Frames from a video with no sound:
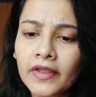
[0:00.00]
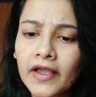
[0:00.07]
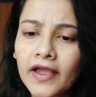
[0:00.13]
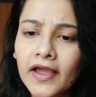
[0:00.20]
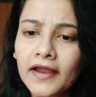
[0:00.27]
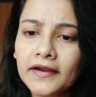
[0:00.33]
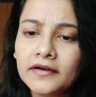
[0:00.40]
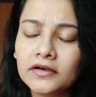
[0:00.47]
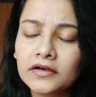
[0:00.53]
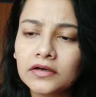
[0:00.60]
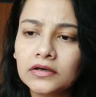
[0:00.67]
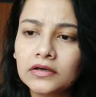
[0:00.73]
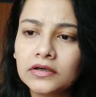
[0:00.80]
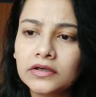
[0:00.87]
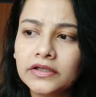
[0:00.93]
And
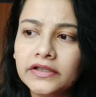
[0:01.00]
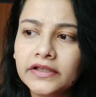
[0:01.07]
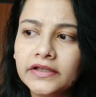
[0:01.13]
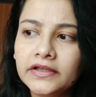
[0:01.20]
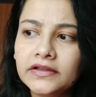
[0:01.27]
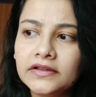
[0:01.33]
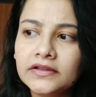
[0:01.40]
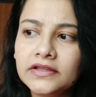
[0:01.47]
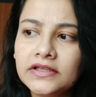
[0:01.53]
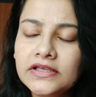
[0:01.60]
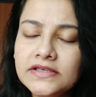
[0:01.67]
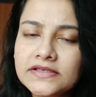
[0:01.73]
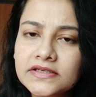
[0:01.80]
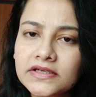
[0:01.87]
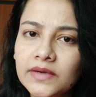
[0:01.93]
in
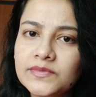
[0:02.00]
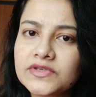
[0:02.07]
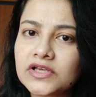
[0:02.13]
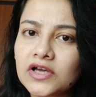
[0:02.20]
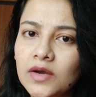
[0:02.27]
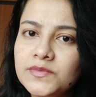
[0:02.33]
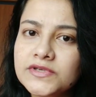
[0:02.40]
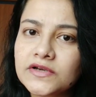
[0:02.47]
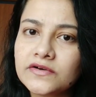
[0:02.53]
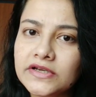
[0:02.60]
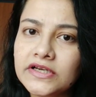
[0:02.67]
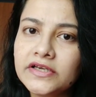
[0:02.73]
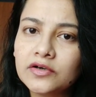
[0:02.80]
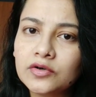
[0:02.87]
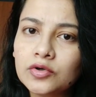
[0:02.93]
these times, carbs are
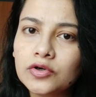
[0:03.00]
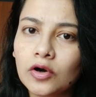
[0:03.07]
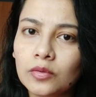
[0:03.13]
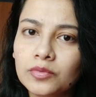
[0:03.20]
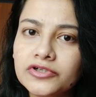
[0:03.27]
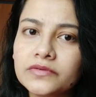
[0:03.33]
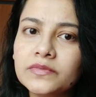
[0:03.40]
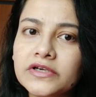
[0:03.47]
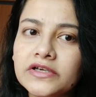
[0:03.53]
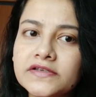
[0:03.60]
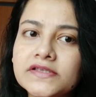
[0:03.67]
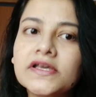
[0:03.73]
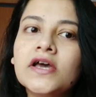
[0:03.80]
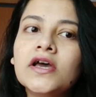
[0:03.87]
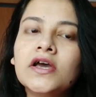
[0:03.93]
really a good option,
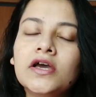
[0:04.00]
because